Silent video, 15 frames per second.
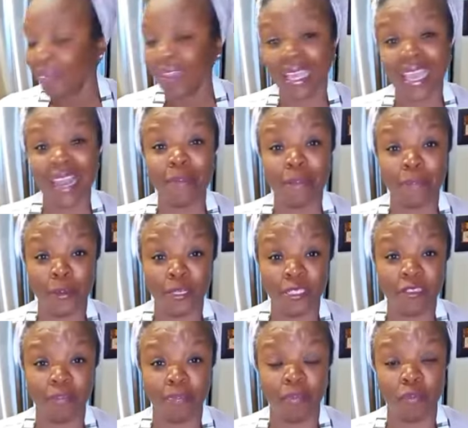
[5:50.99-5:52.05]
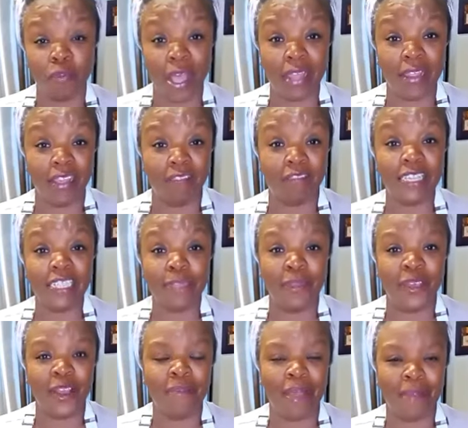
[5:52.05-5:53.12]
Again, I'm going to post the
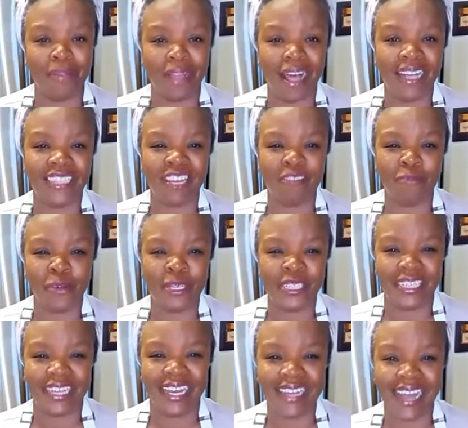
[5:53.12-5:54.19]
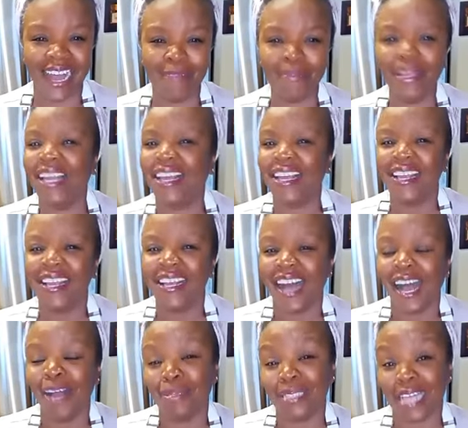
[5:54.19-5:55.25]
recipe on my blog,
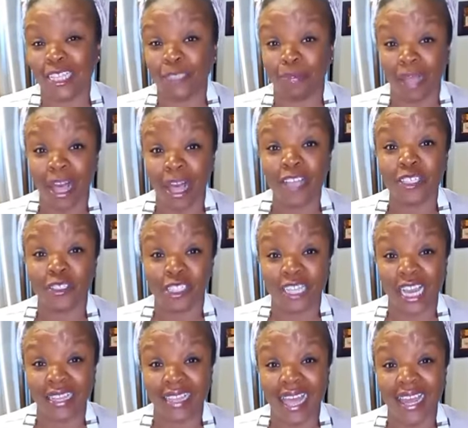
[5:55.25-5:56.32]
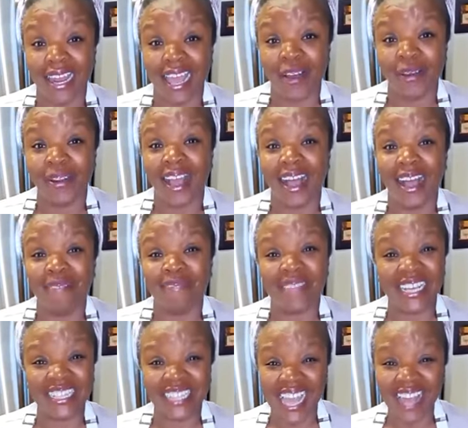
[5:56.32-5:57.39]
chefportia.com/blog. So check that out.
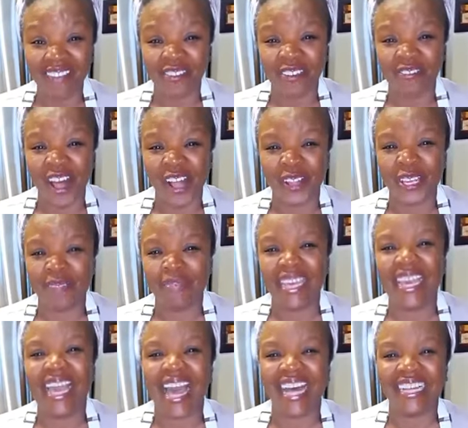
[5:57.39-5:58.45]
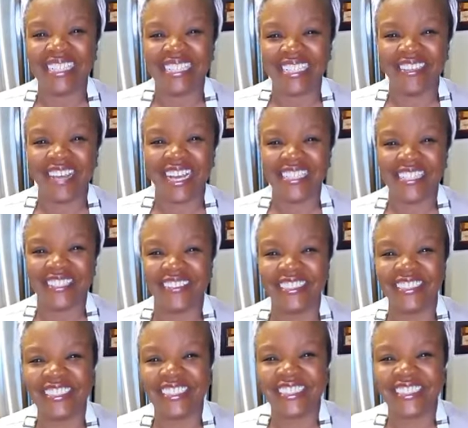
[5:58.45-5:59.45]
Thanks again for following me. I'll see you guys soon.